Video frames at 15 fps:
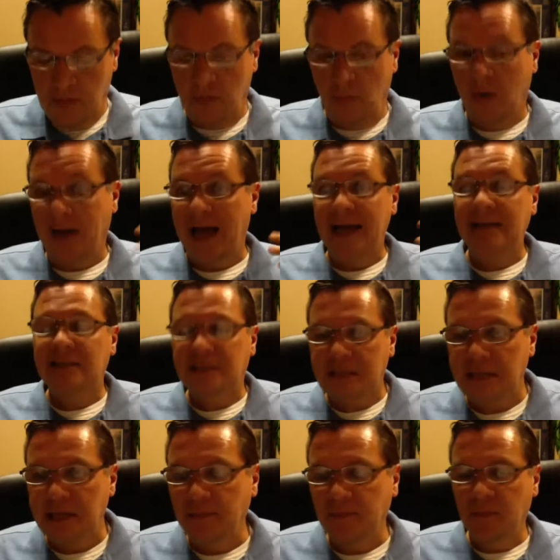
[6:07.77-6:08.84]
what I
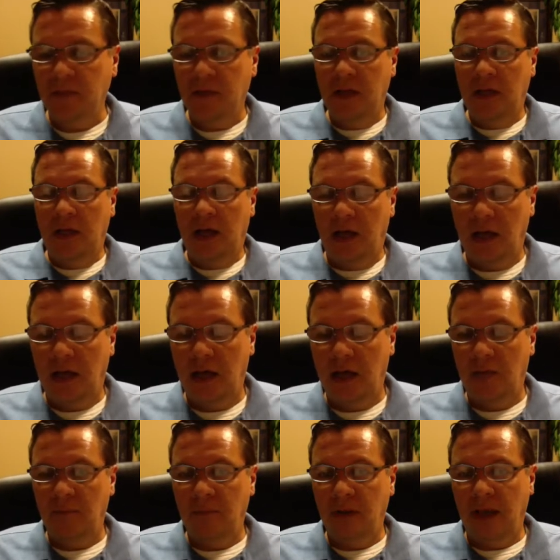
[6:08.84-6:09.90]
see um,